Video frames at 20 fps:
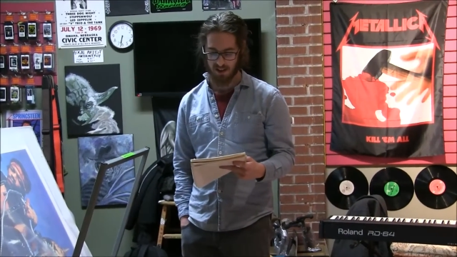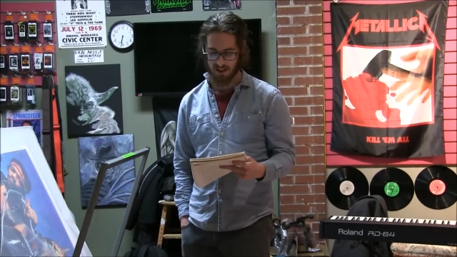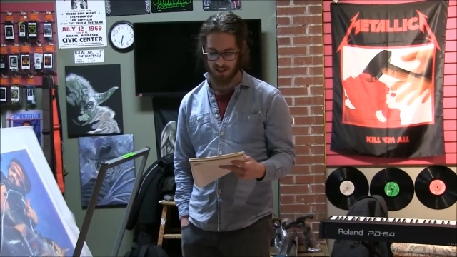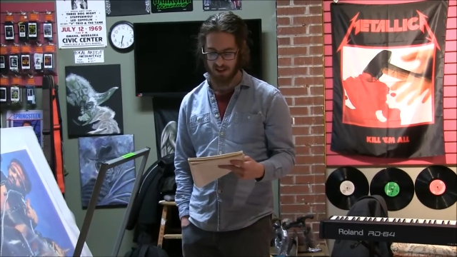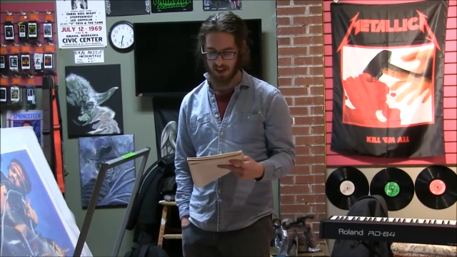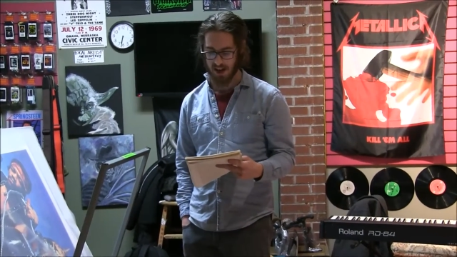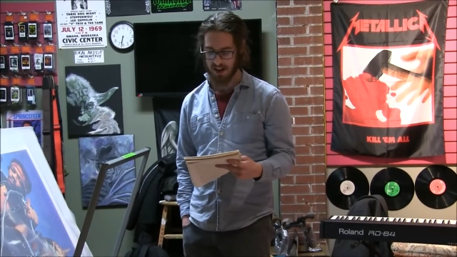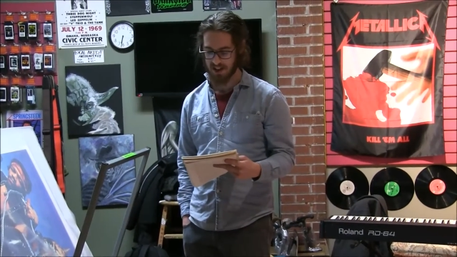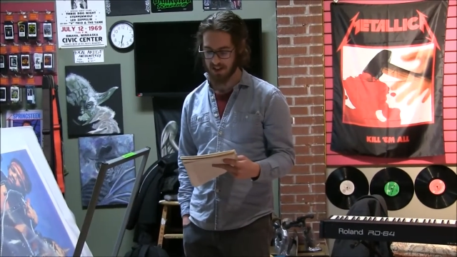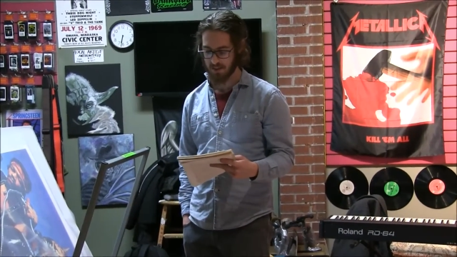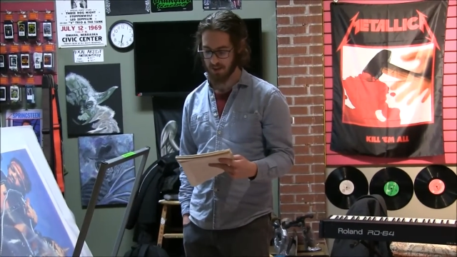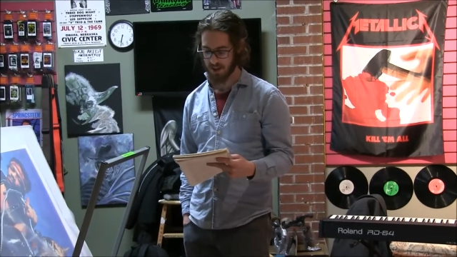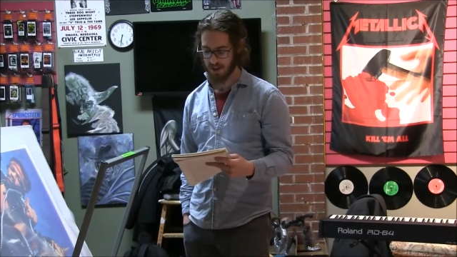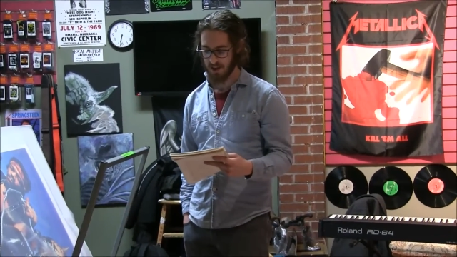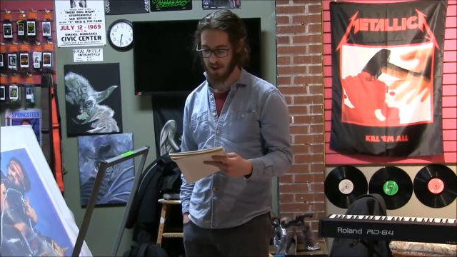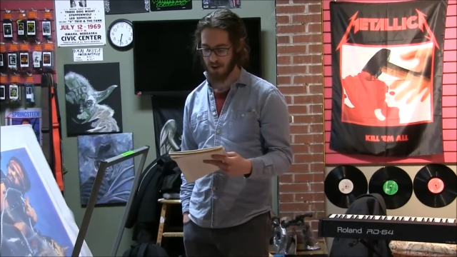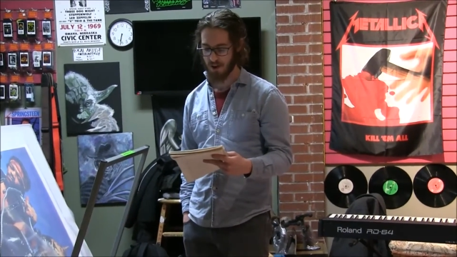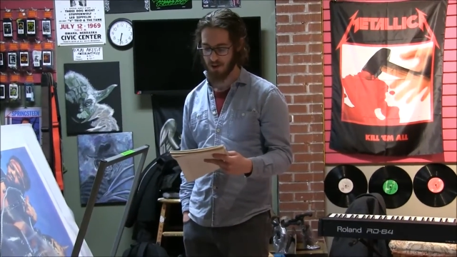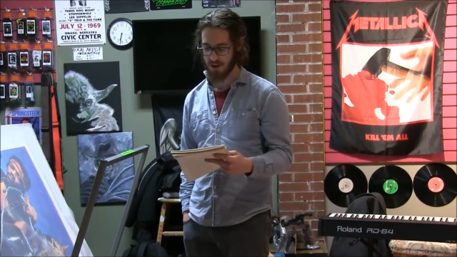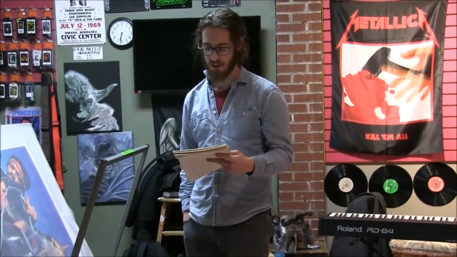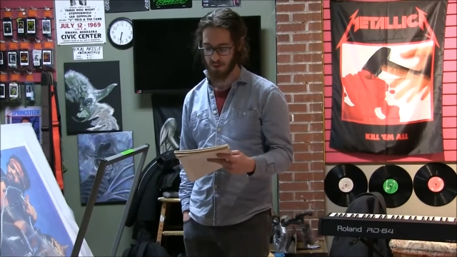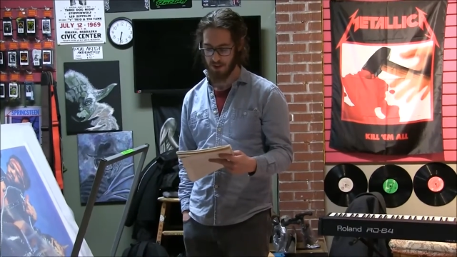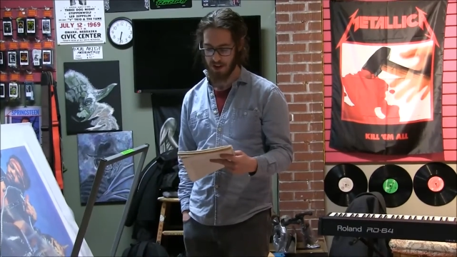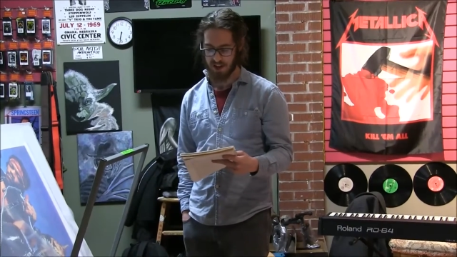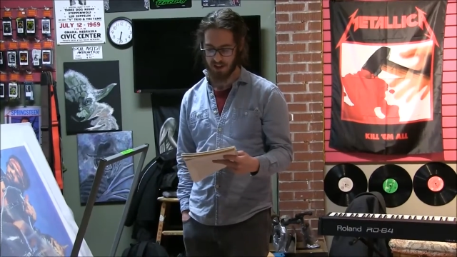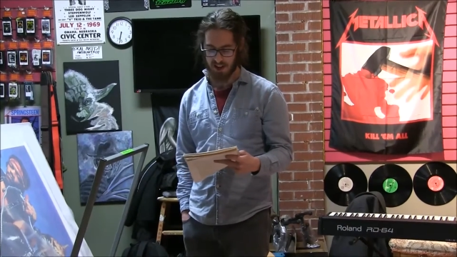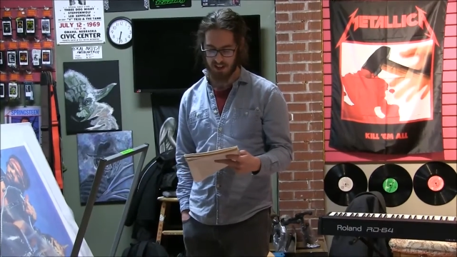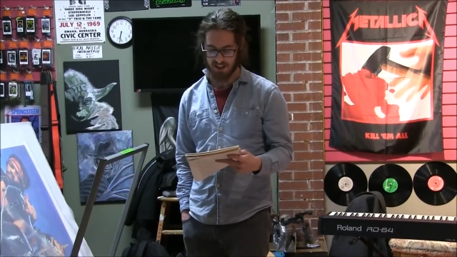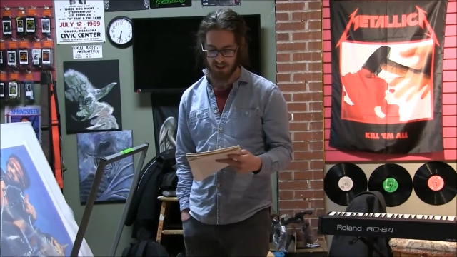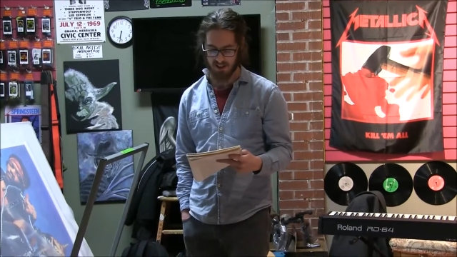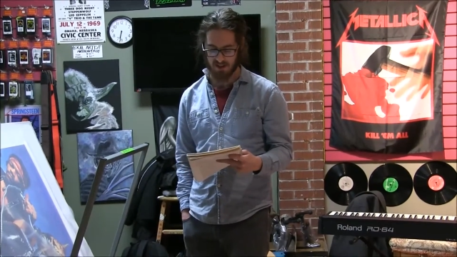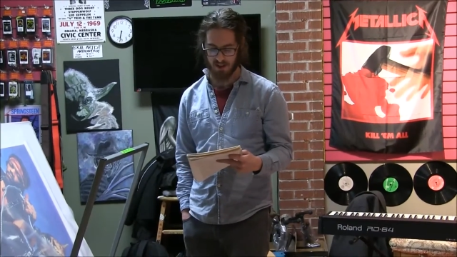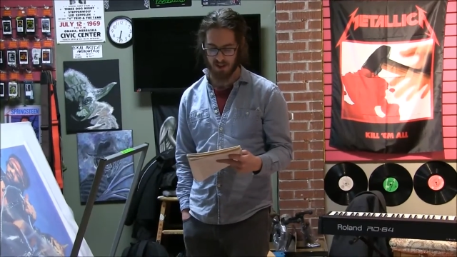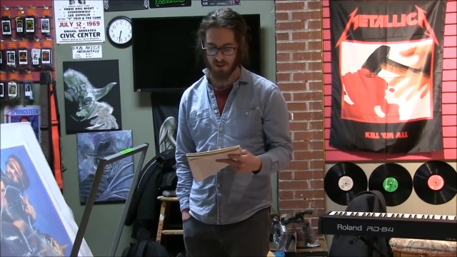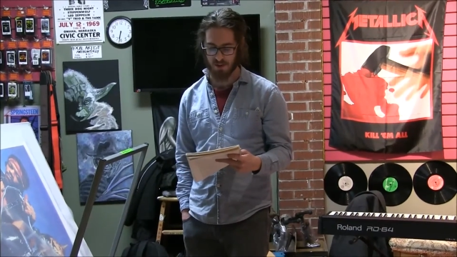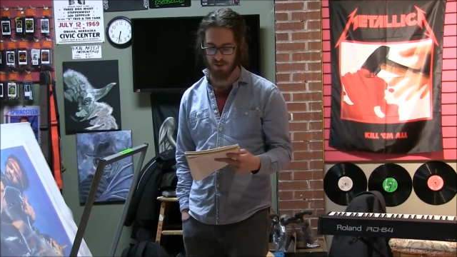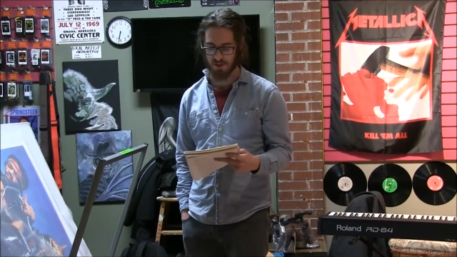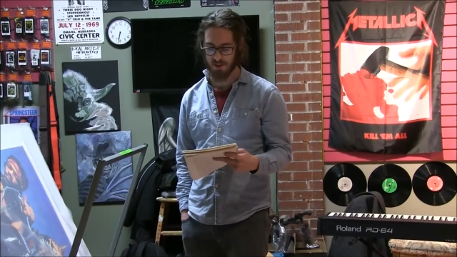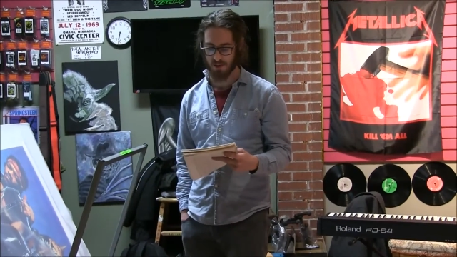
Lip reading: Cusped the cone, it weighed like stone,